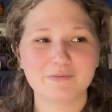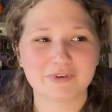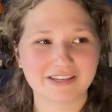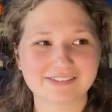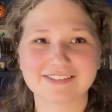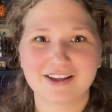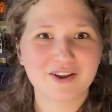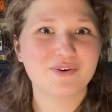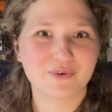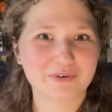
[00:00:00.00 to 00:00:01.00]
because
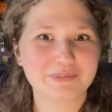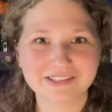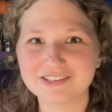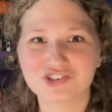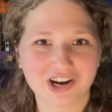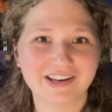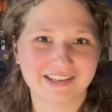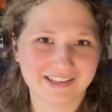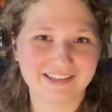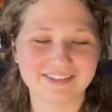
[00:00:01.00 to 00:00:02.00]
normally John
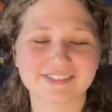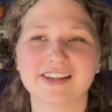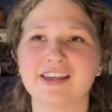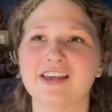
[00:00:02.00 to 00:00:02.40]
is.